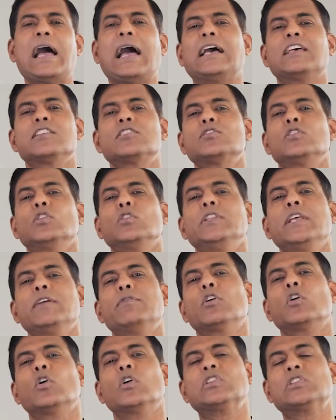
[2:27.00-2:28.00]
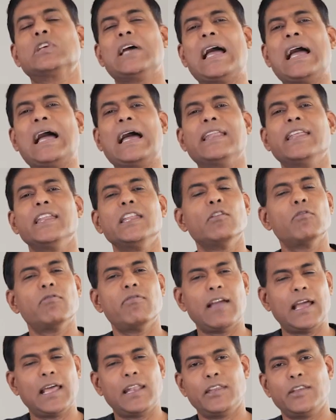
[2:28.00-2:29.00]
as though they were going to add any
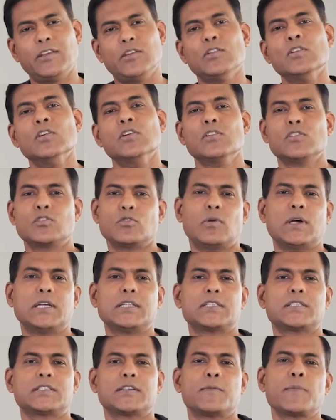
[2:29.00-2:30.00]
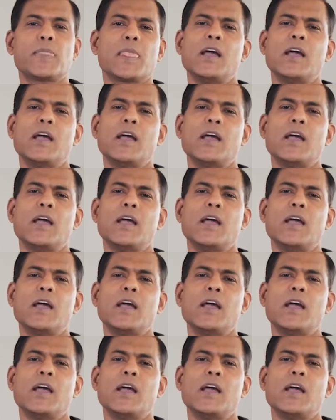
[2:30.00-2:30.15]
value to us.